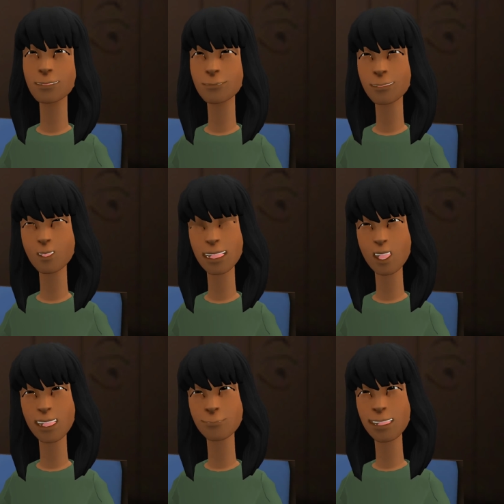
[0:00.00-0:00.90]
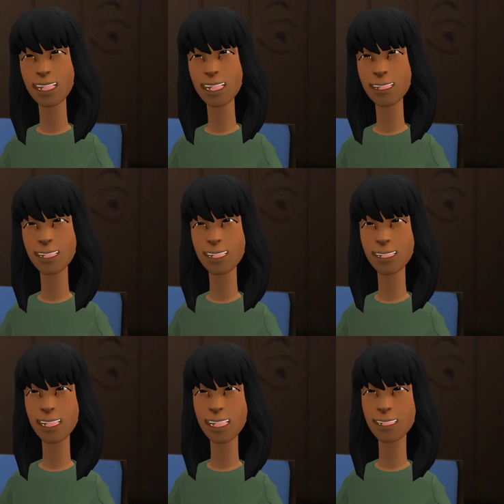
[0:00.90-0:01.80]
I'm going to repeat this
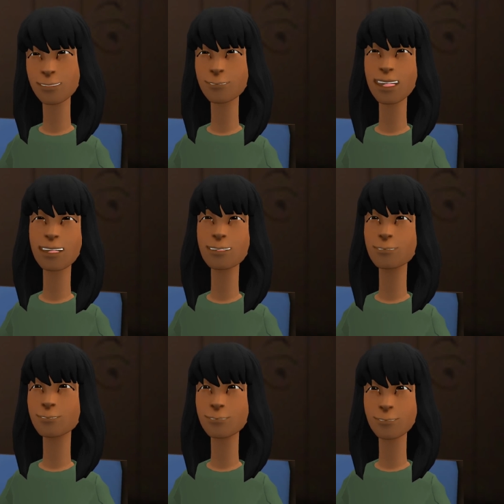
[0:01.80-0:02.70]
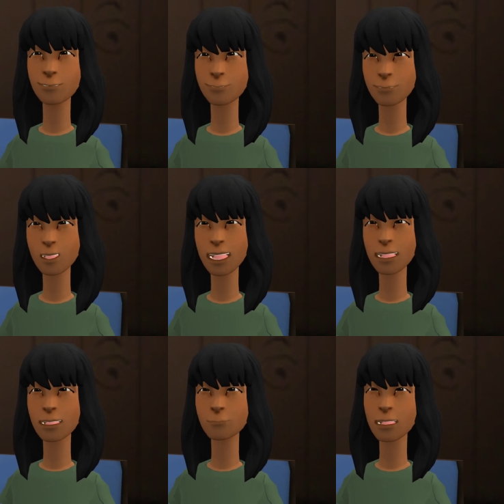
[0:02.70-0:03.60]
until it happens. She will
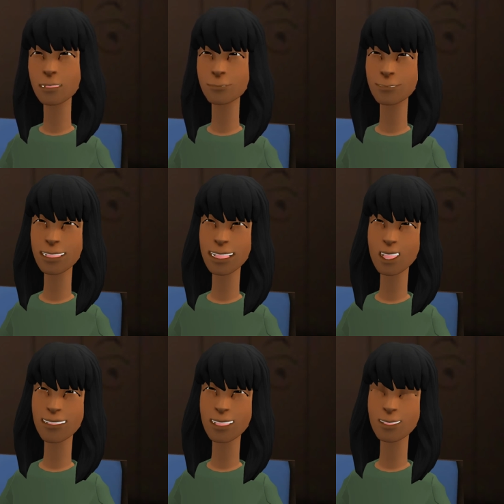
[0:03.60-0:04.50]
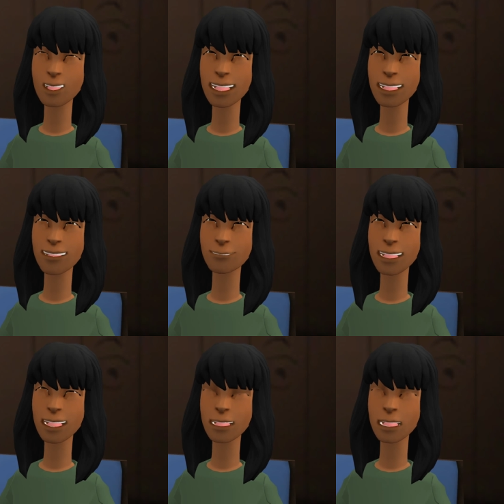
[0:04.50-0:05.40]
like me, the universe will give
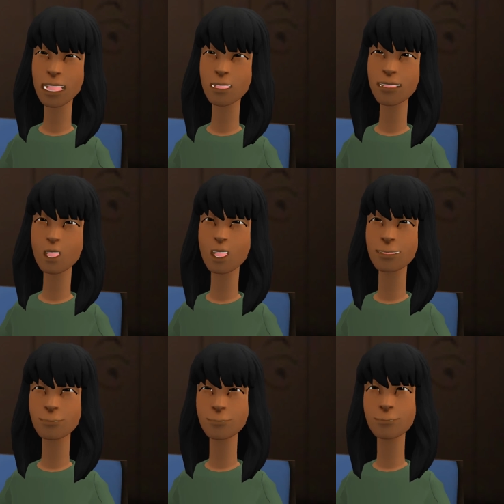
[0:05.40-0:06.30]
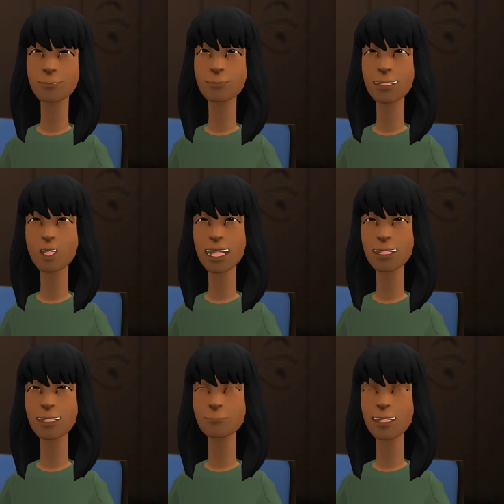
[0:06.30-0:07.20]
me this interview. She will
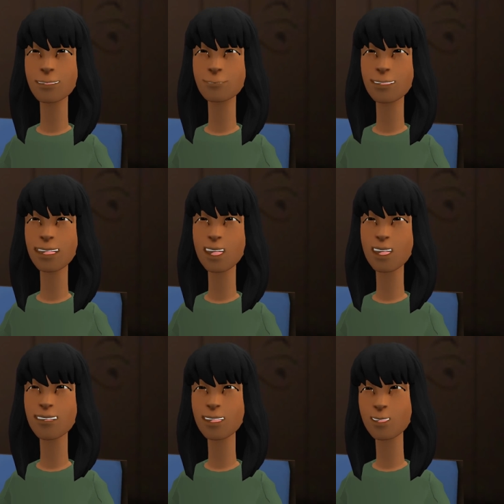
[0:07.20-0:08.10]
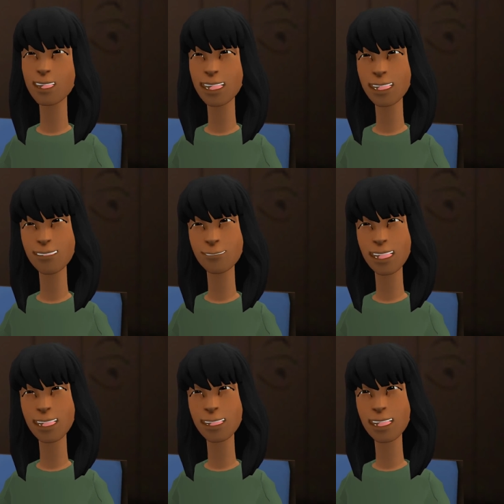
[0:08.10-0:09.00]
like me, the universe will give
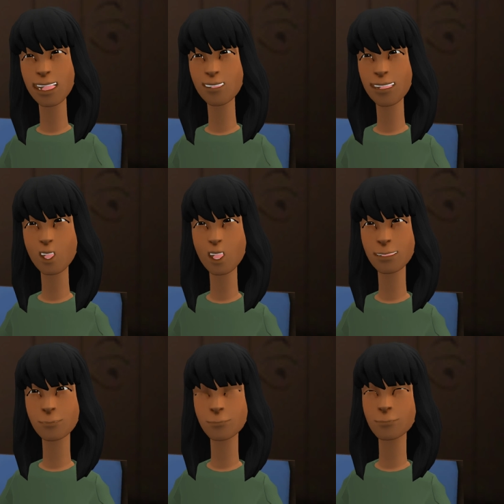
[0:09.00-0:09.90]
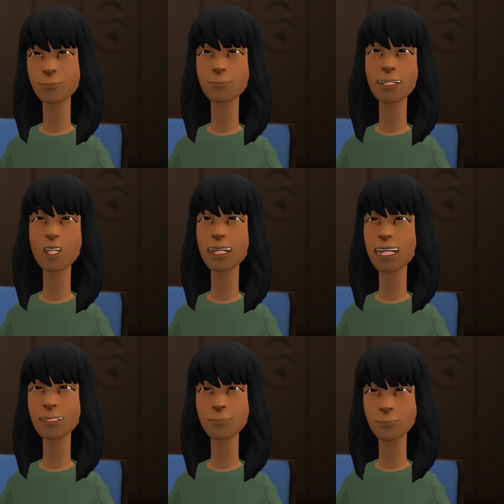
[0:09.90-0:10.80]
me this interview. She
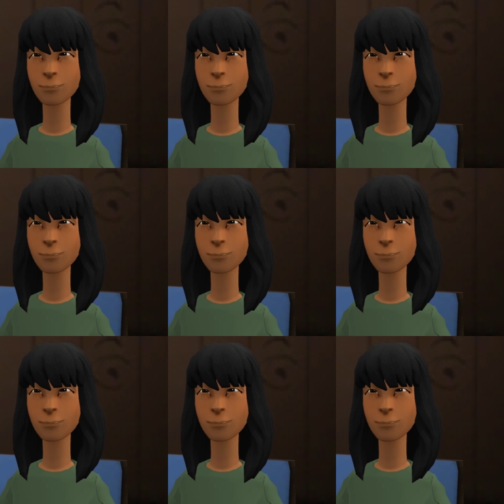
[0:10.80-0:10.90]
will.